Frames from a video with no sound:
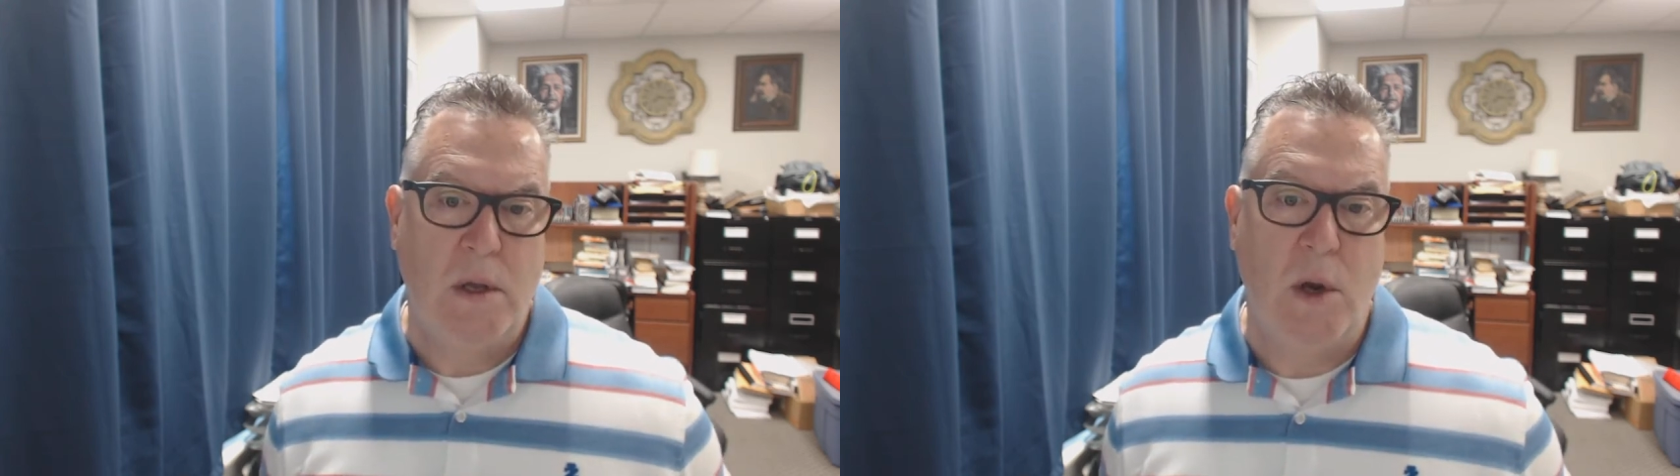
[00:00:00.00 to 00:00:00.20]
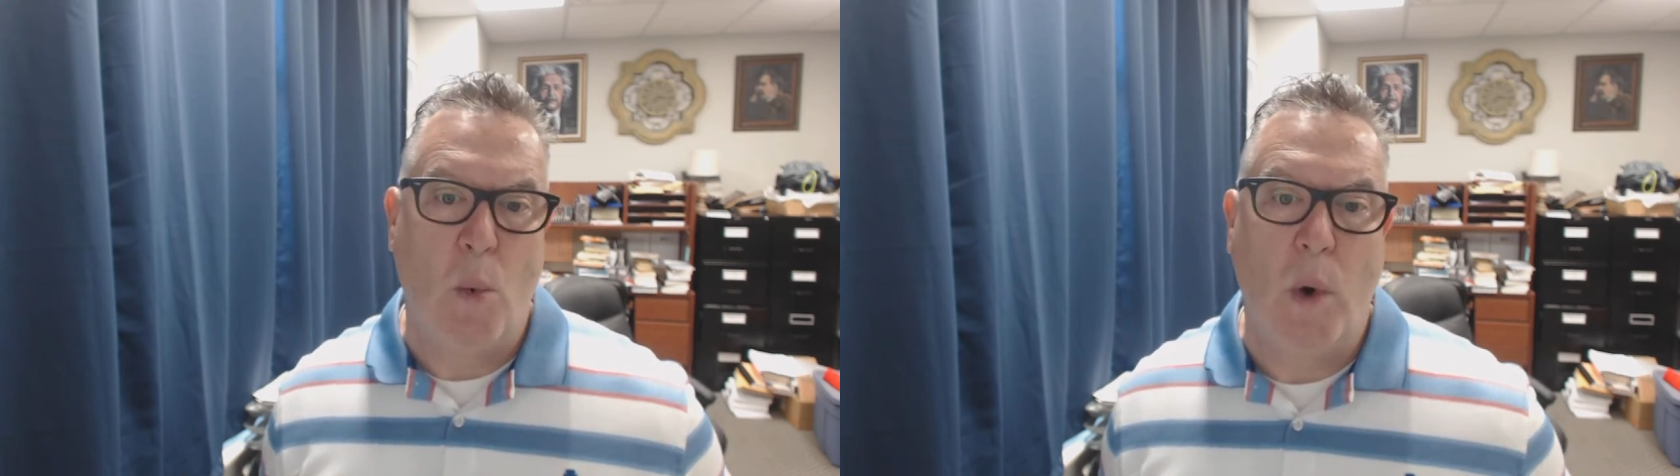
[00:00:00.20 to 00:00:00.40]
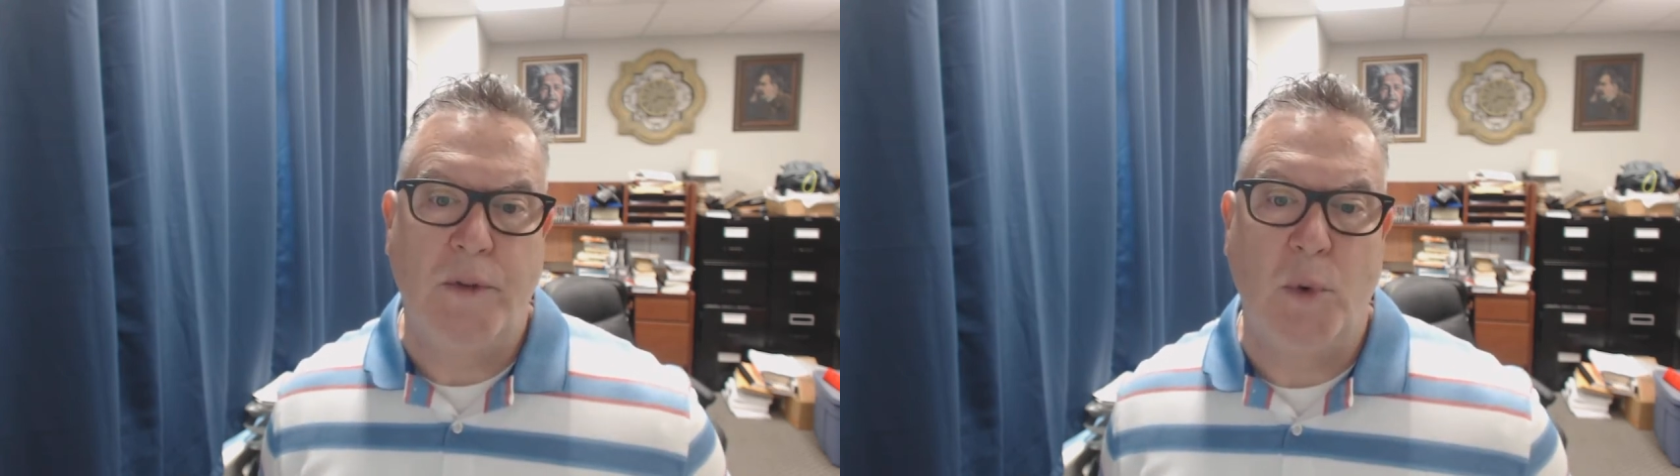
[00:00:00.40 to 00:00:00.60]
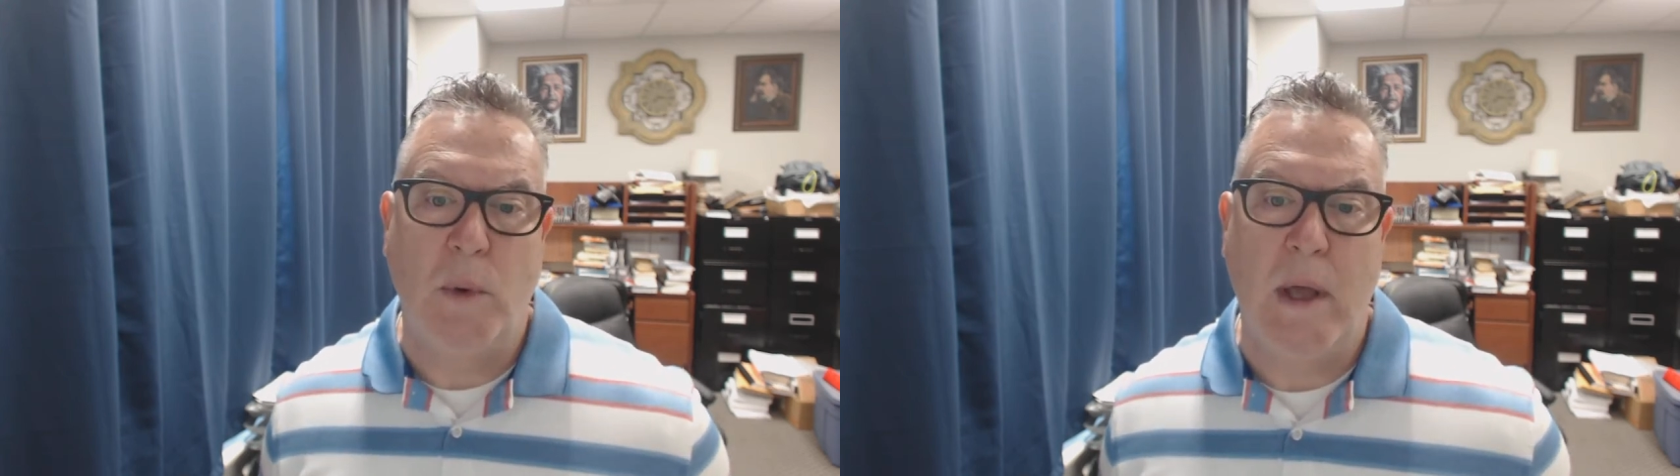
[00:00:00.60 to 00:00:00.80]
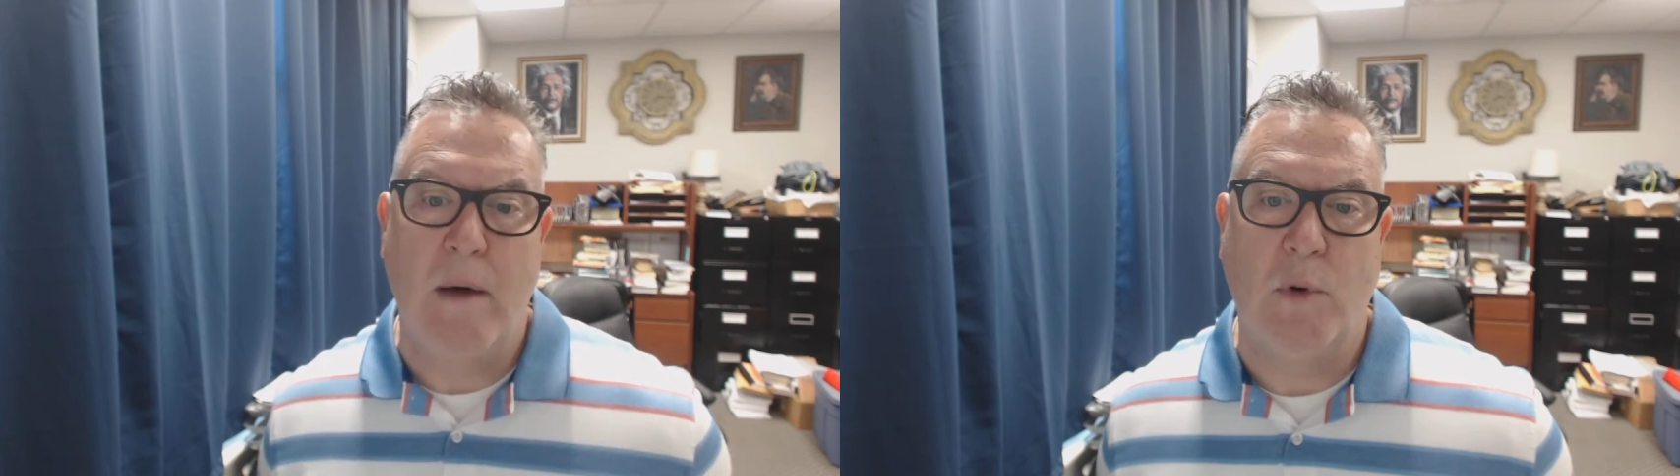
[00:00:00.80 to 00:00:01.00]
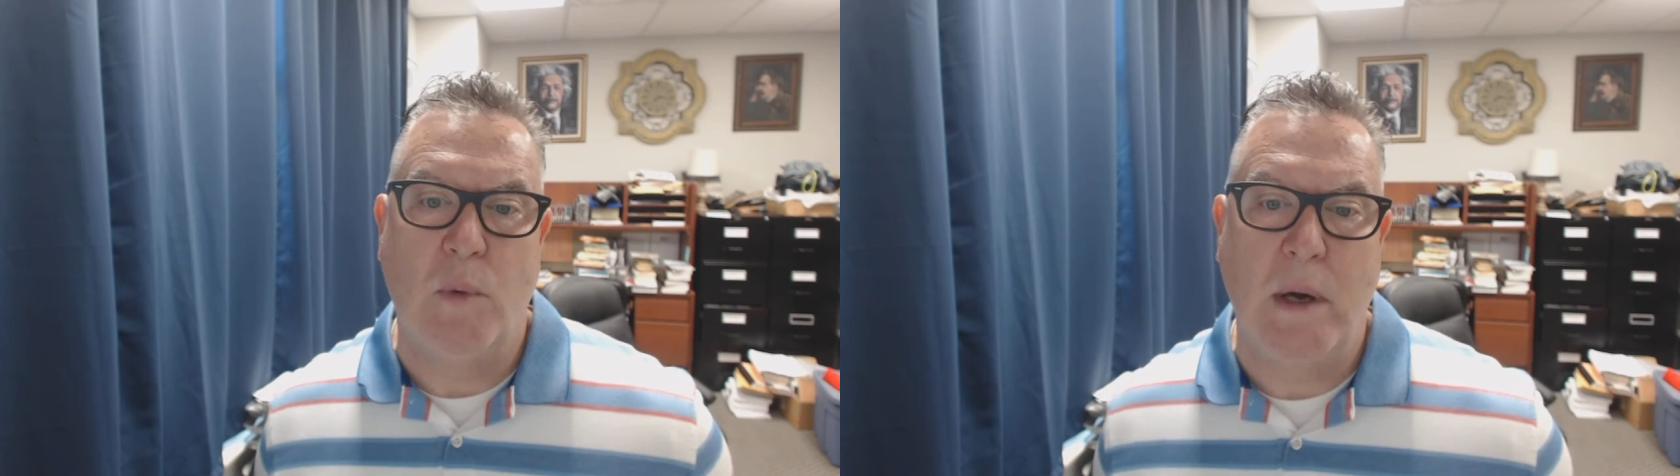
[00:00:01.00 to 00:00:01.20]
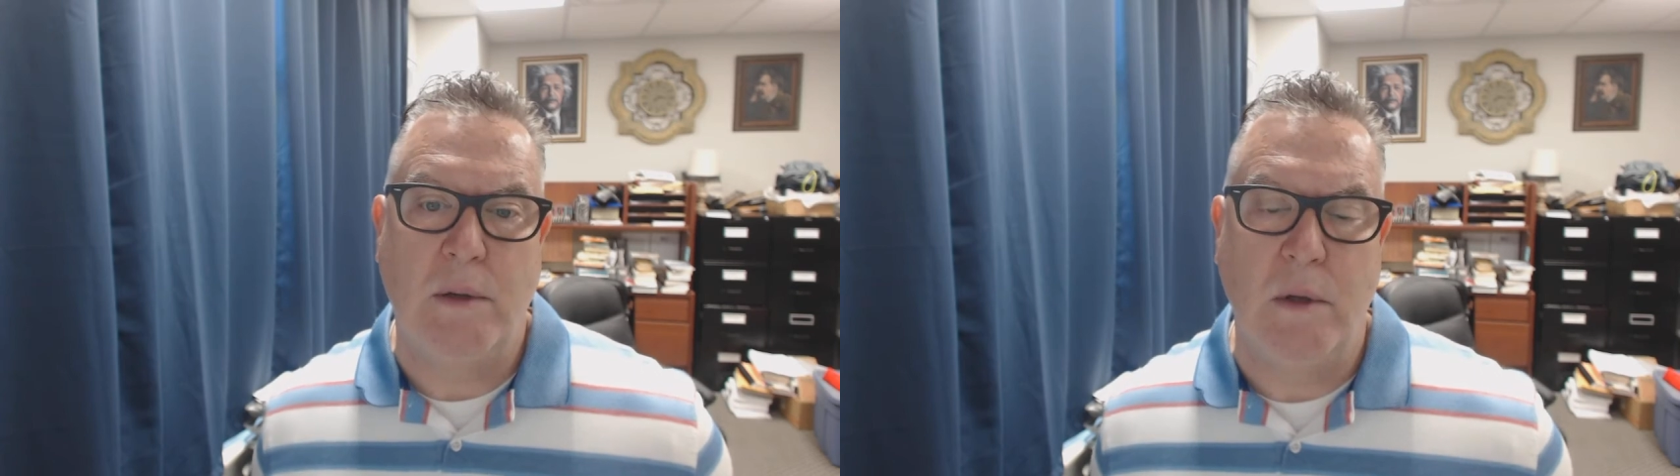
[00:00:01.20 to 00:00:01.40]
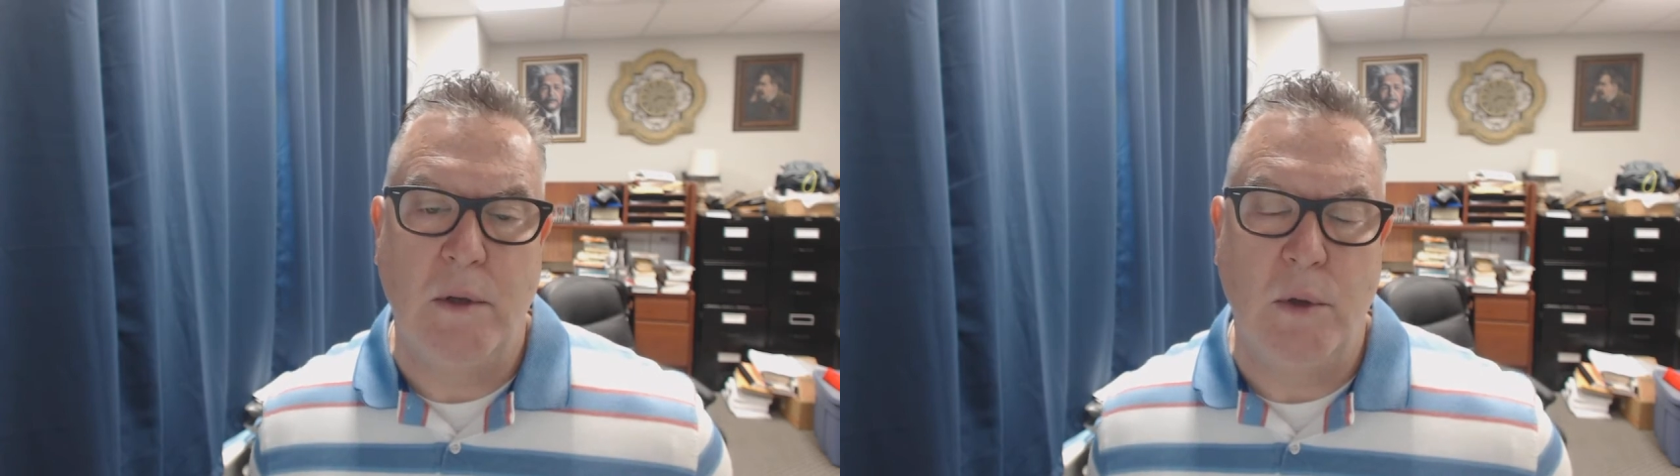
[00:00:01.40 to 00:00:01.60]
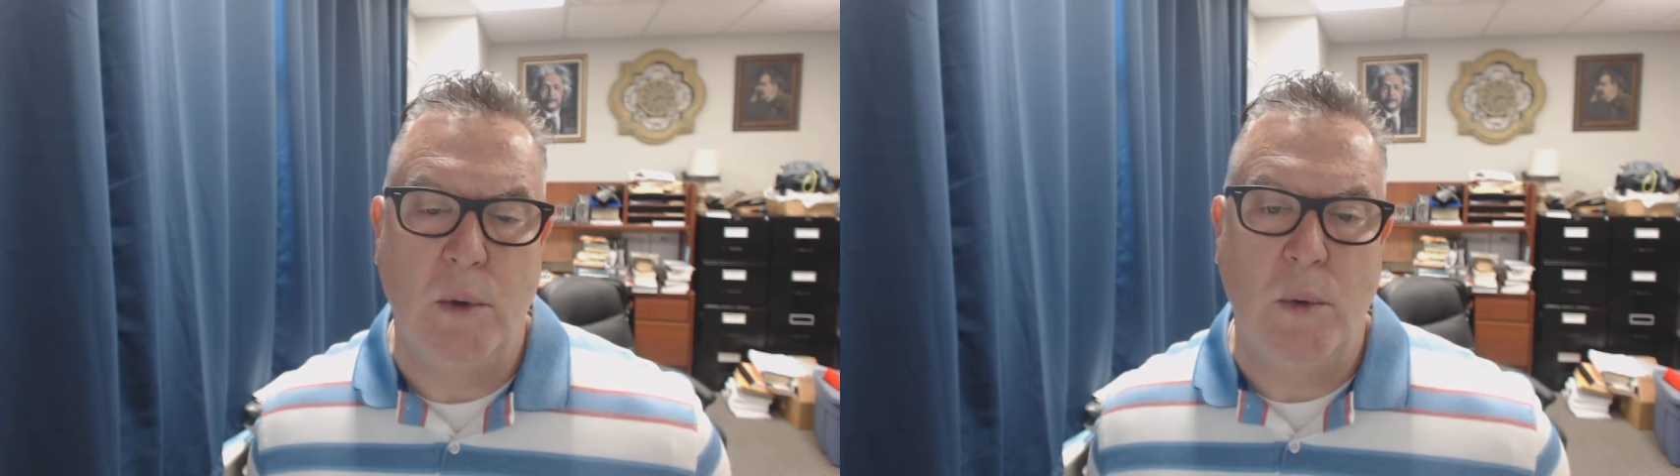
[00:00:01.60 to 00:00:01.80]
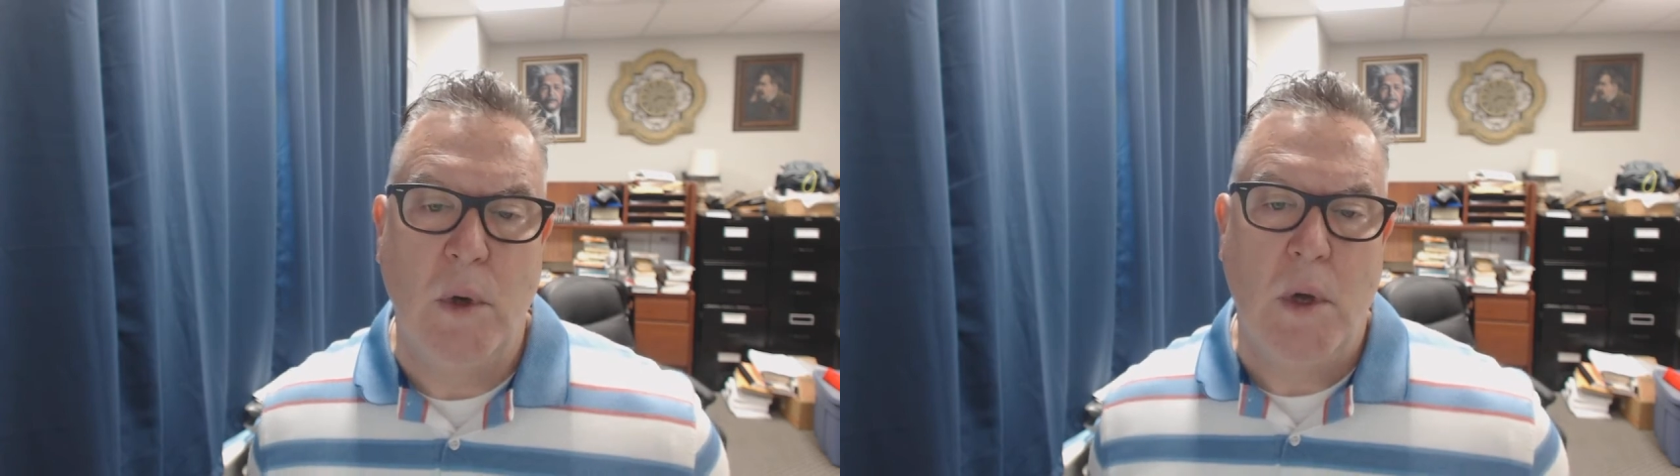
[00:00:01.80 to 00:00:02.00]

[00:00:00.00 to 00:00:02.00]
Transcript: what do we have a right to do?